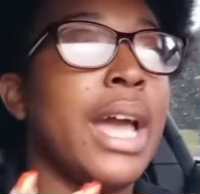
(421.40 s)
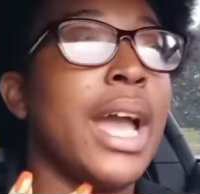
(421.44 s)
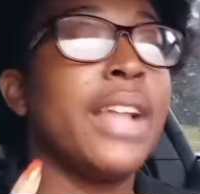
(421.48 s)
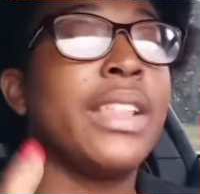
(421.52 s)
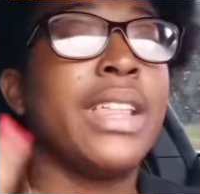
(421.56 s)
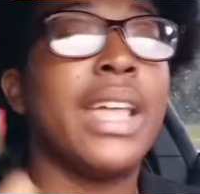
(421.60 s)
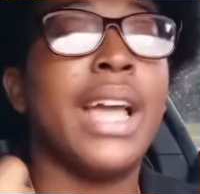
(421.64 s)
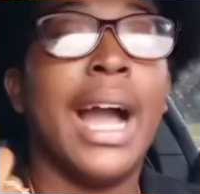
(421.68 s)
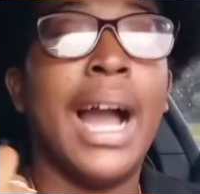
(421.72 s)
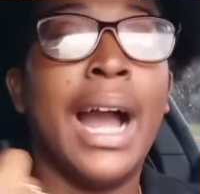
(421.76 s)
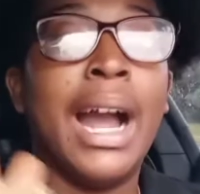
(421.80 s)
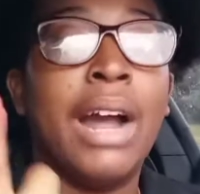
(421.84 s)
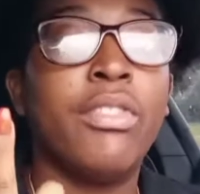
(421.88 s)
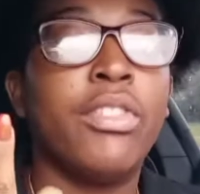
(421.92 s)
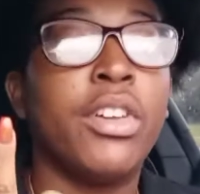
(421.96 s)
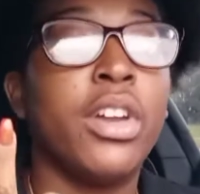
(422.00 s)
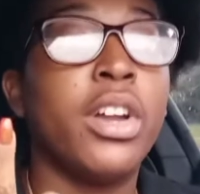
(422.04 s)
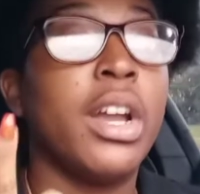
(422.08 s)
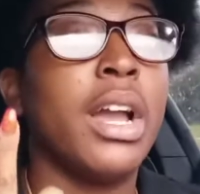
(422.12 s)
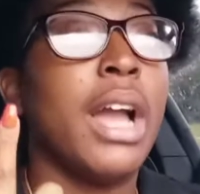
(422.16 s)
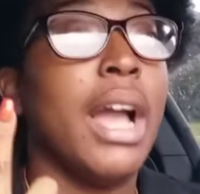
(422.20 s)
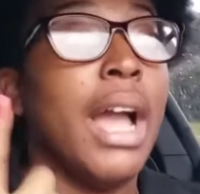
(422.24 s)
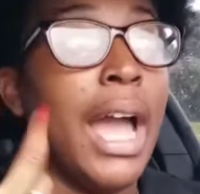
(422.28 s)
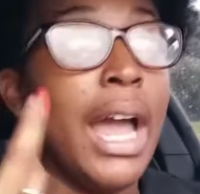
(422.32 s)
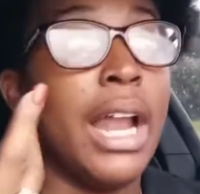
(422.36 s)
sag, they
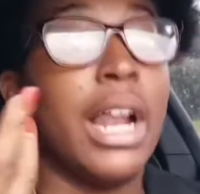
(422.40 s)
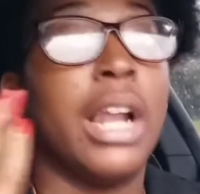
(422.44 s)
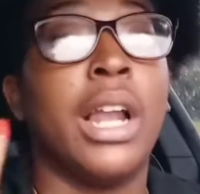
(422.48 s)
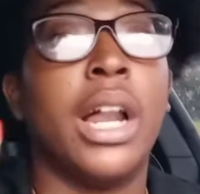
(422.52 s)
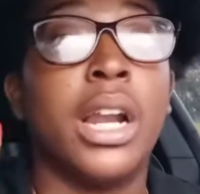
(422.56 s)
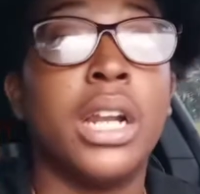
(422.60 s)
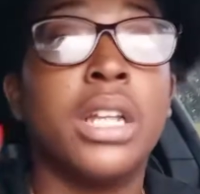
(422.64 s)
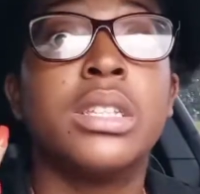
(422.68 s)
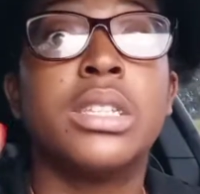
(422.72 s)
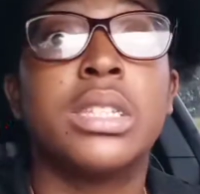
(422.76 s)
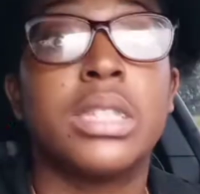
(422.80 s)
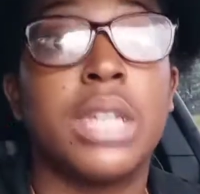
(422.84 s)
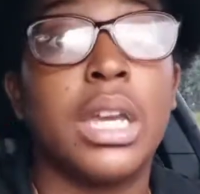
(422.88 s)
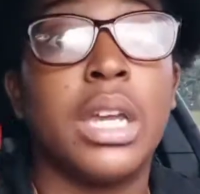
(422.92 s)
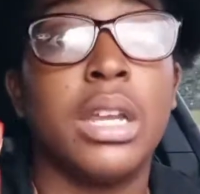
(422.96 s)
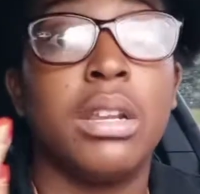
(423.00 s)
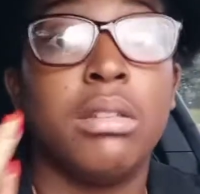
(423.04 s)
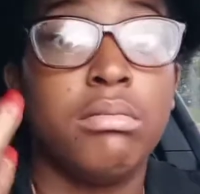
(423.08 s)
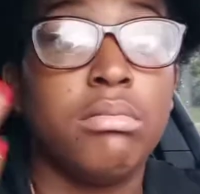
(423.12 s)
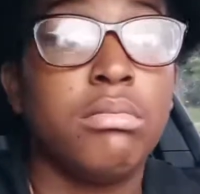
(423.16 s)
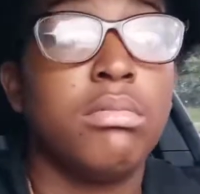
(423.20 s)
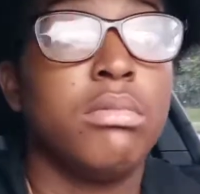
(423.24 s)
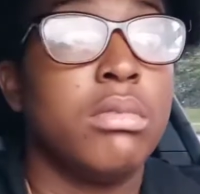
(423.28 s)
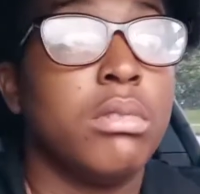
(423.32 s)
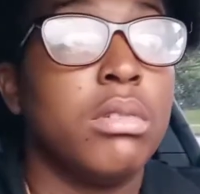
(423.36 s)
either had a lot of skin
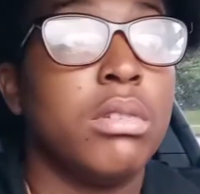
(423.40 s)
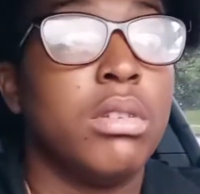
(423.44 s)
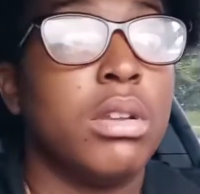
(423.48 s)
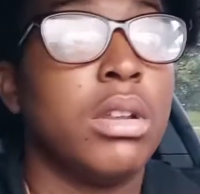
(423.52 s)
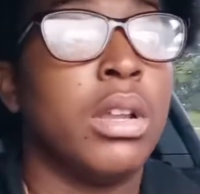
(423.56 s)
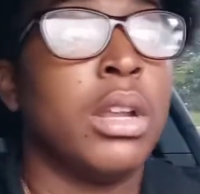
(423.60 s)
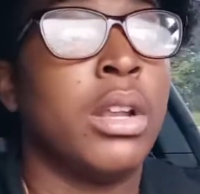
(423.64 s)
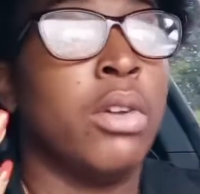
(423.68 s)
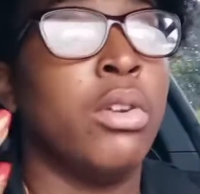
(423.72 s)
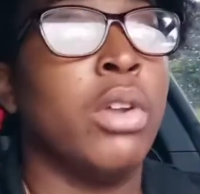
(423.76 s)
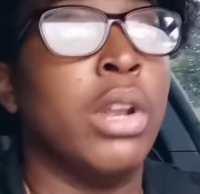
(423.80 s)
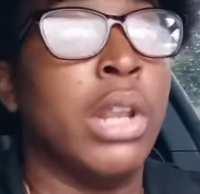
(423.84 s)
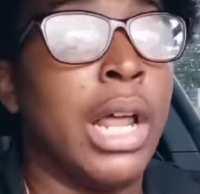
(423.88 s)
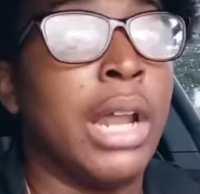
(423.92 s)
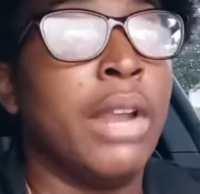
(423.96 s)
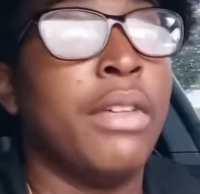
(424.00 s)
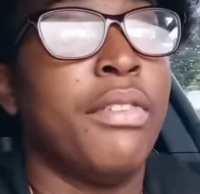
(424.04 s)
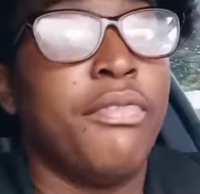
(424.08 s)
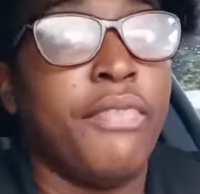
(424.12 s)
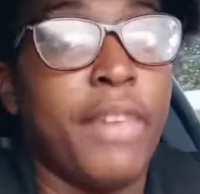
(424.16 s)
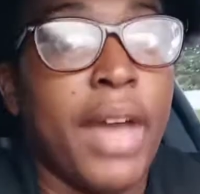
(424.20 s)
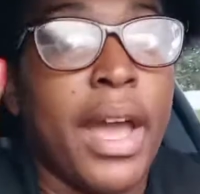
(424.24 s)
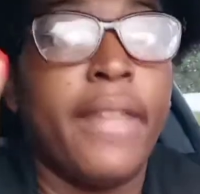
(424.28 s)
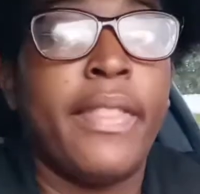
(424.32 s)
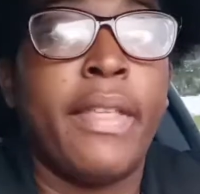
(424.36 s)
and a lot
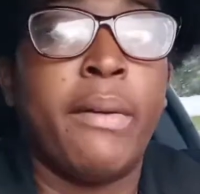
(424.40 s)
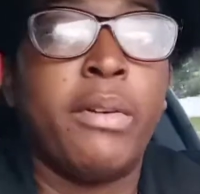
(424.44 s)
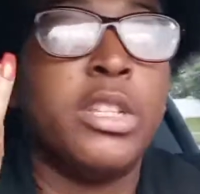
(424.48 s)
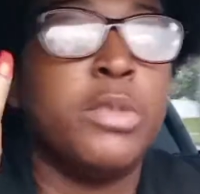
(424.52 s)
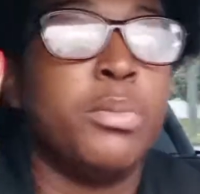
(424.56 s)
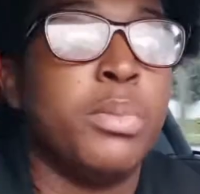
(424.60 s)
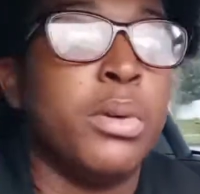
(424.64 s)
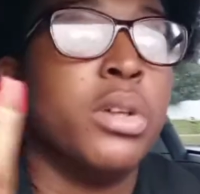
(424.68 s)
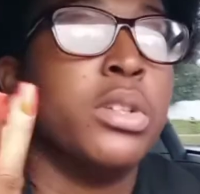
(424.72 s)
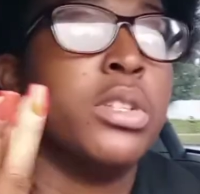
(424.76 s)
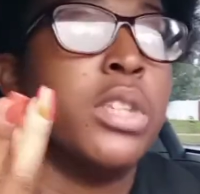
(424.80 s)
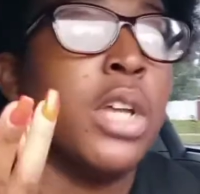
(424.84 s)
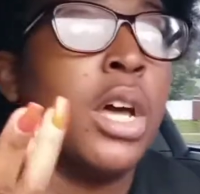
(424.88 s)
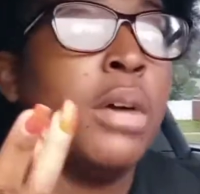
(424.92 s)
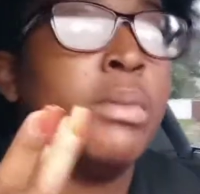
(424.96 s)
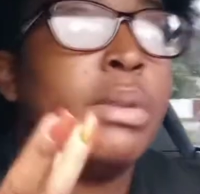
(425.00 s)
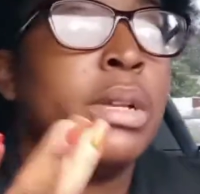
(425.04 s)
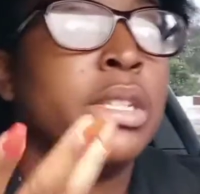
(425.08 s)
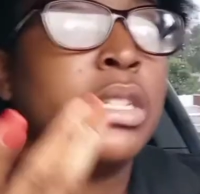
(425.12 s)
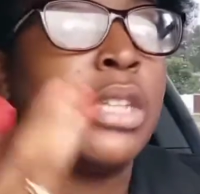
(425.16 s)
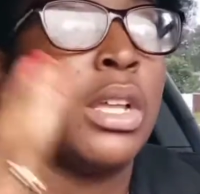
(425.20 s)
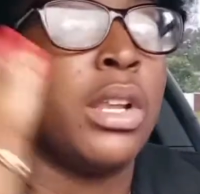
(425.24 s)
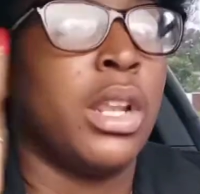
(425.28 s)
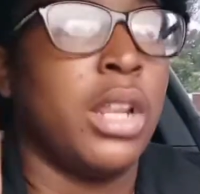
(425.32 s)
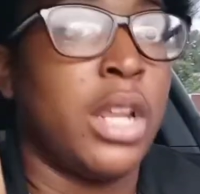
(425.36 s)
of fat that was built up
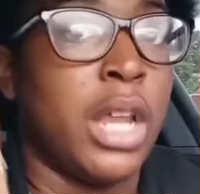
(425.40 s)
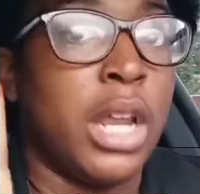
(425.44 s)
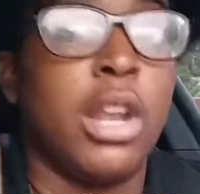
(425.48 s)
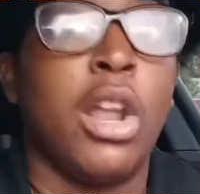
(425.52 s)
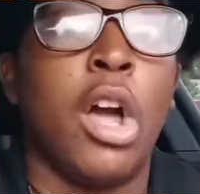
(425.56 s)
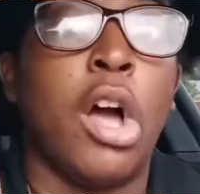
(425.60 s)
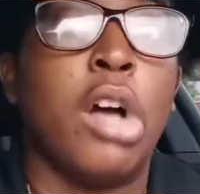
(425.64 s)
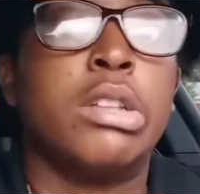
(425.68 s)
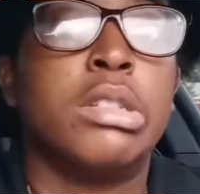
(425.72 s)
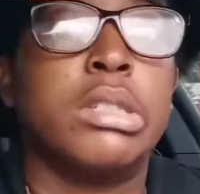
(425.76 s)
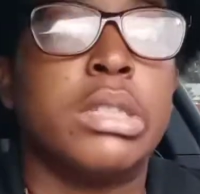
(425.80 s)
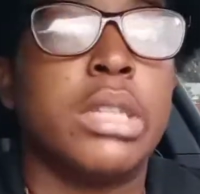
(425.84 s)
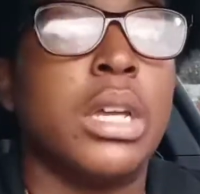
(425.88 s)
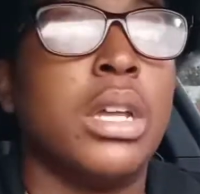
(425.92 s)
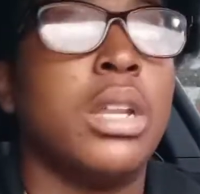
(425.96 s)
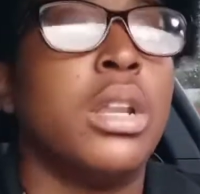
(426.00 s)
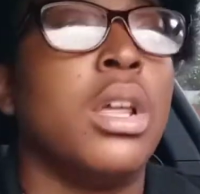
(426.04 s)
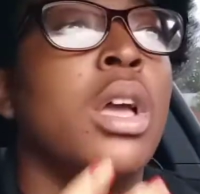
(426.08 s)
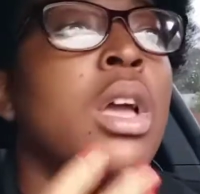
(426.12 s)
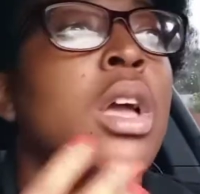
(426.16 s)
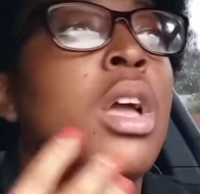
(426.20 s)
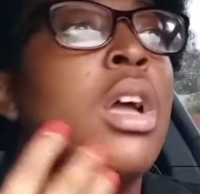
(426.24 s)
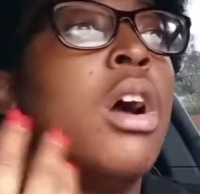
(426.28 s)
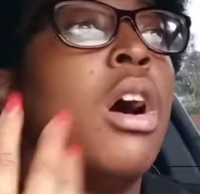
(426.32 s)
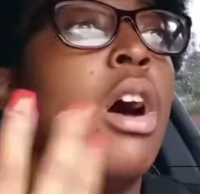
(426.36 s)
and then they lost it
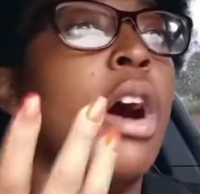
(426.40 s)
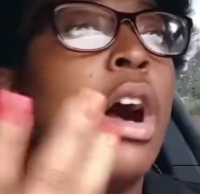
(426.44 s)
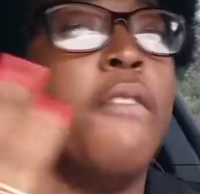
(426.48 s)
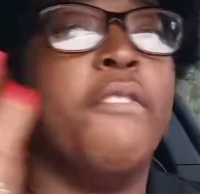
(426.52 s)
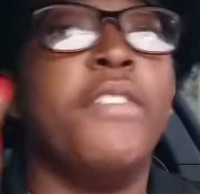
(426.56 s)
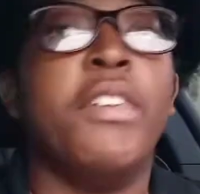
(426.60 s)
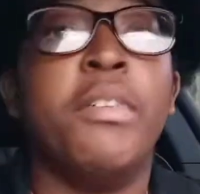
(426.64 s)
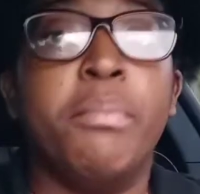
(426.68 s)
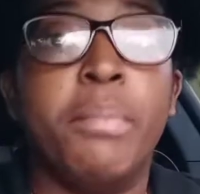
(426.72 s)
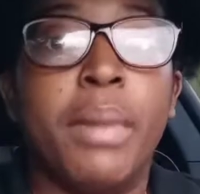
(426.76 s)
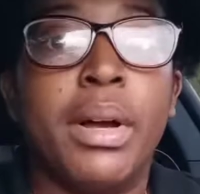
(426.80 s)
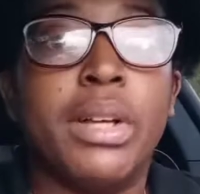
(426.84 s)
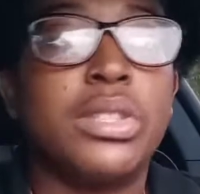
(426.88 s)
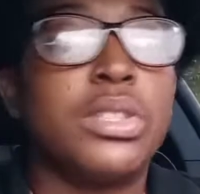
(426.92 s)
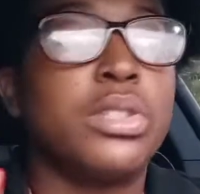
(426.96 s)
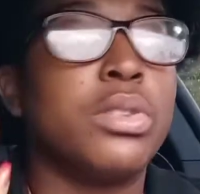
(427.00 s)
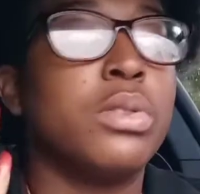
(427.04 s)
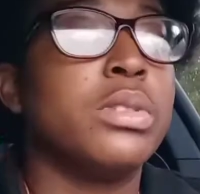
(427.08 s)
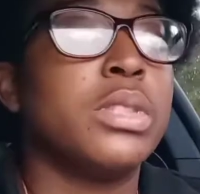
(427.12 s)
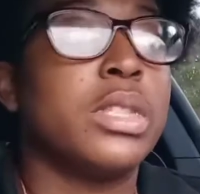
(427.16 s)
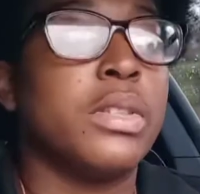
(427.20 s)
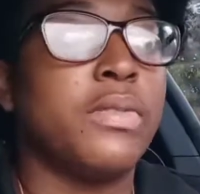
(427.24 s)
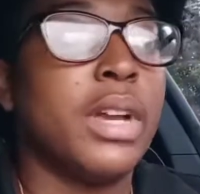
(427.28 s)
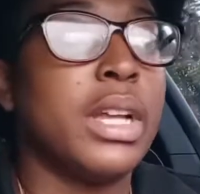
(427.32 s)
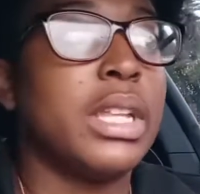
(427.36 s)
off of
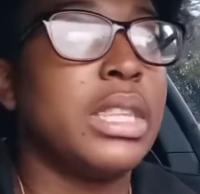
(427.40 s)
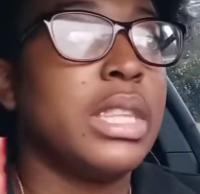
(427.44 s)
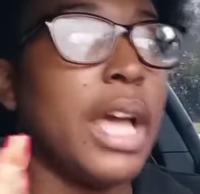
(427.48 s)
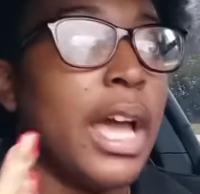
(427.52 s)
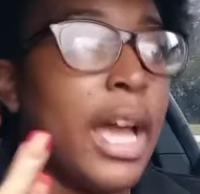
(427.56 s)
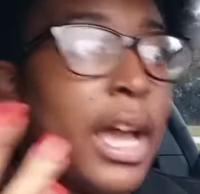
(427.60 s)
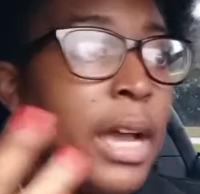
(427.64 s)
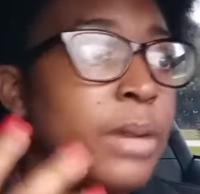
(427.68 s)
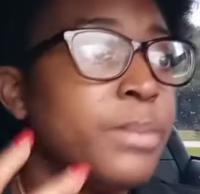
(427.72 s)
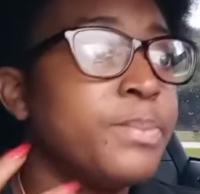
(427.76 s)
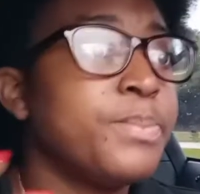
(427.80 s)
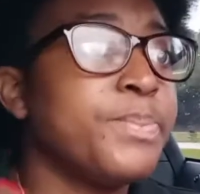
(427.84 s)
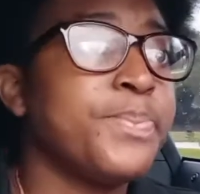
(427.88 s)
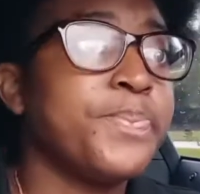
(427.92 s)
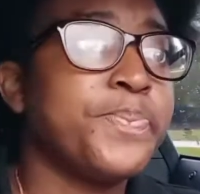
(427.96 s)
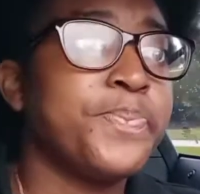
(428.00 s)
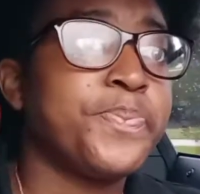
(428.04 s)
muscle, stuff like that.